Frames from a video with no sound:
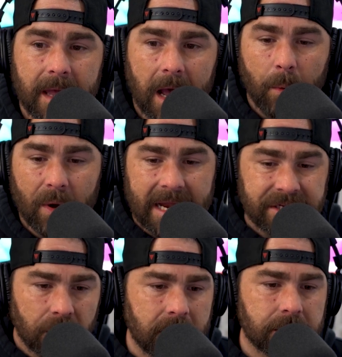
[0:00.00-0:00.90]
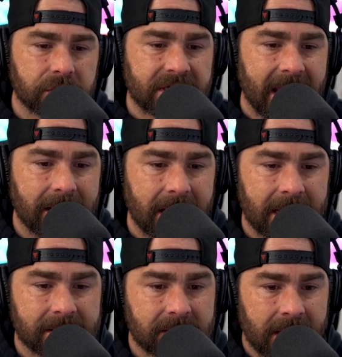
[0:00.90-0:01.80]
What I don't understand
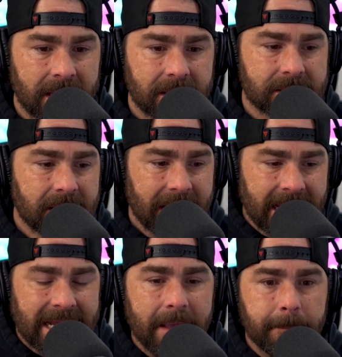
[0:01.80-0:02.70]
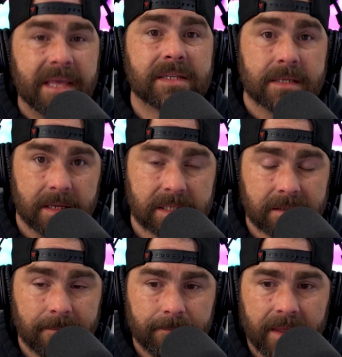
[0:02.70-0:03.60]
is in a business
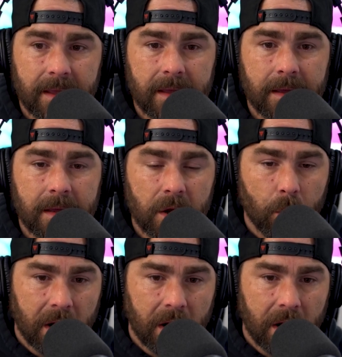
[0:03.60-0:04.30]
where